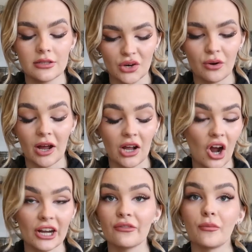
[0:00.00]
I
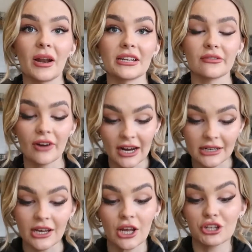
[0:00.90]
can't even bloody
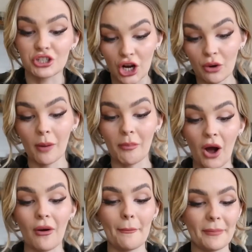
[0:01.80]
read, to a
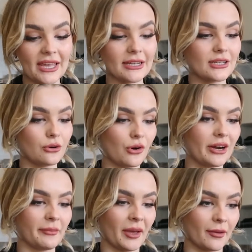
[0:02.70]
bowl and beat until
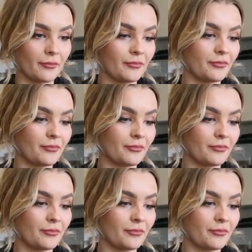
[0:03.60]
creamy.